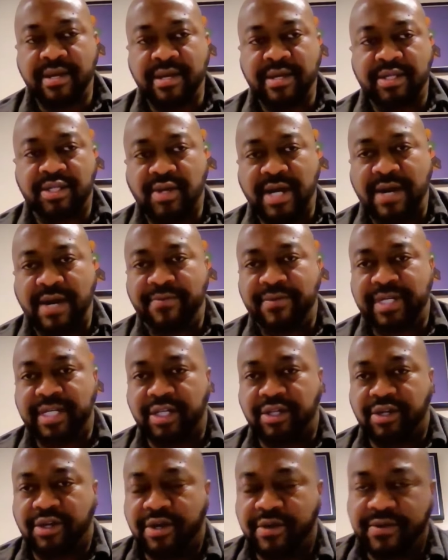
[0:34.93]
So I want to
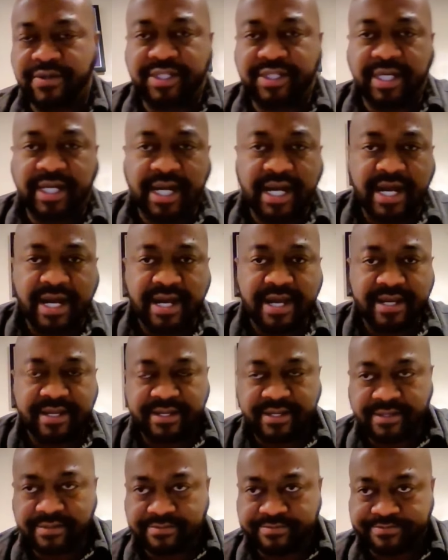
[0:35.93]
encourage you
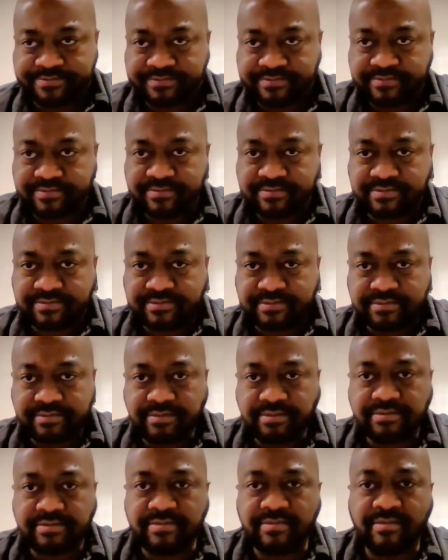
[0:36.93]
guys
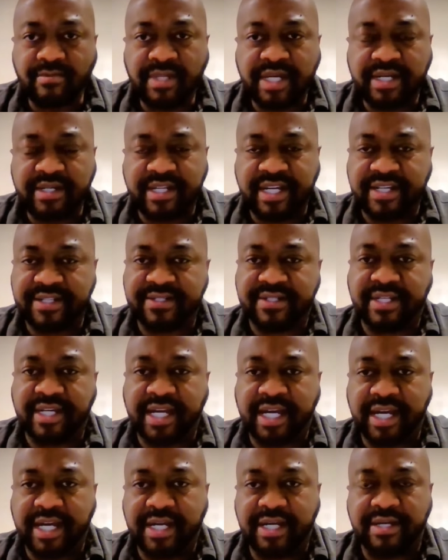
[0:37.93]
this
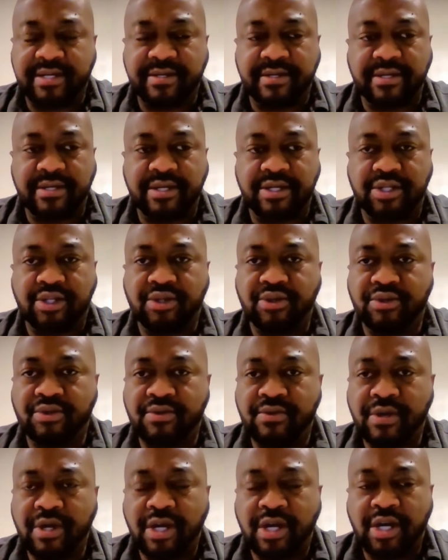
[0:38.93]
year to
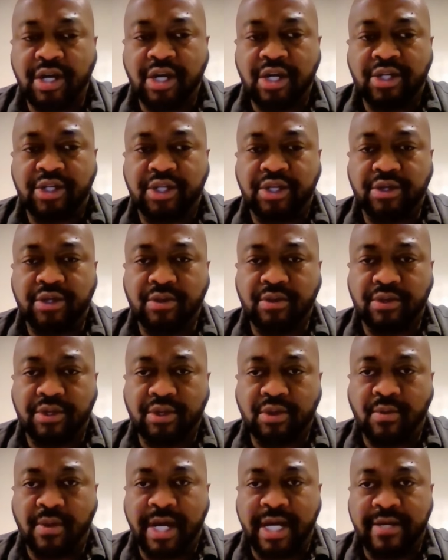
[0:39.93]
do
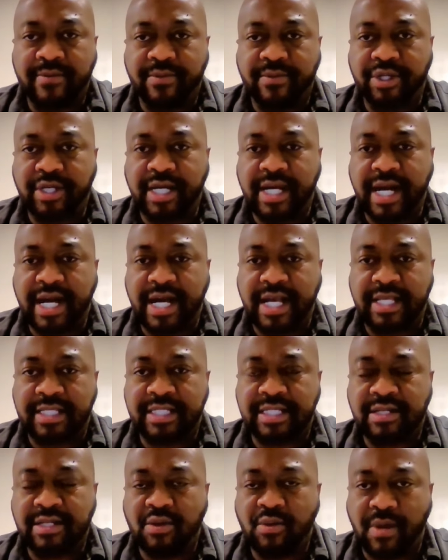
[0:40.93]
whatever you
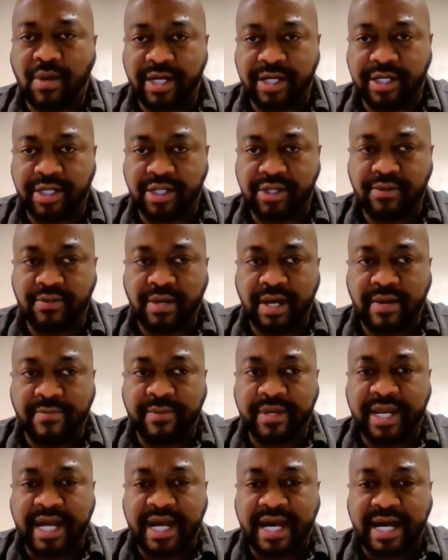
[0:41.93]
guys want to do. I
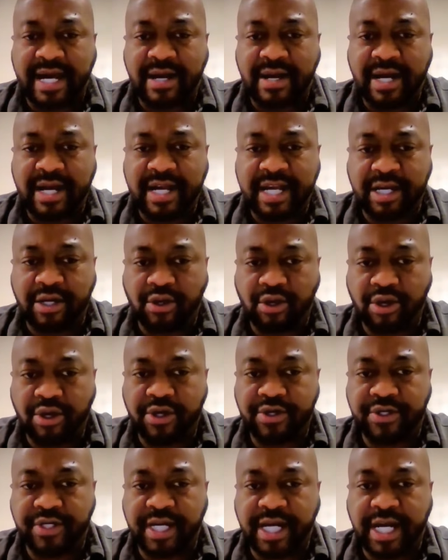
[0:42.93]
mean, I
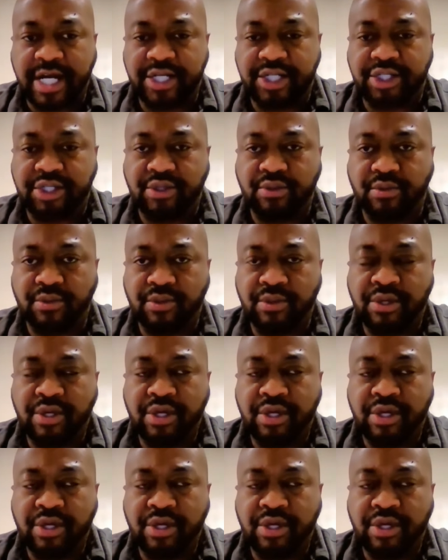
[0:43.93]
encourage you guys to